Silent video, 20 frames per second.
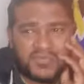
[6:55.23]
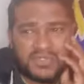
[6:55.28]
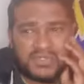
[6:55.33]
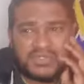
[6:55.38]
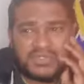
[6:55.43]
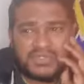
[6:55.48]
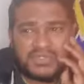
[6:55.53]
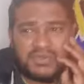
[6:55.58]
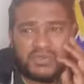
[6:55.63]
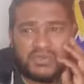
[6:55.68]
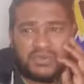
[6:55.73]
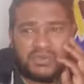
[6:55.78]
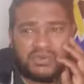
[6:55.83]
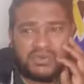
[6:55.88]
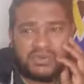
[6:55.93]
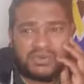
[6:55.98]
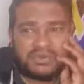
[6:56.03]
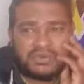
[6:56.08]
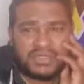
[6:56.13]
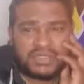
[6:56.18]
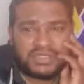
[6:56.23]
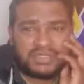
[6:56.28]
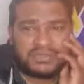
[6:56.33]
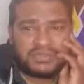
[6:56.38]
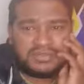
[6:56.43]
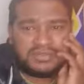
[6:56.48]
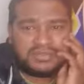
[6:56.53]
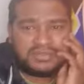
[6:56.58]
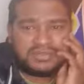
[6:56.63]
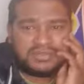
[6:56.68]
So,
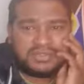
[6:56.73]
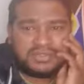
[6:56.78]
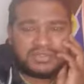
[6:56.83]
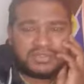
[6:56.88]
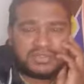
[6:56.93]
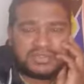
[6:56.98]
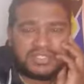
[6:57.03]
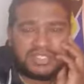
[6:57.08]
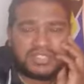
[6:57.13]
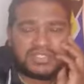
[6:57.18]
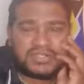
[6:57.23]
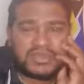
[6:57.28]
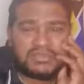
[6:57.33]
it's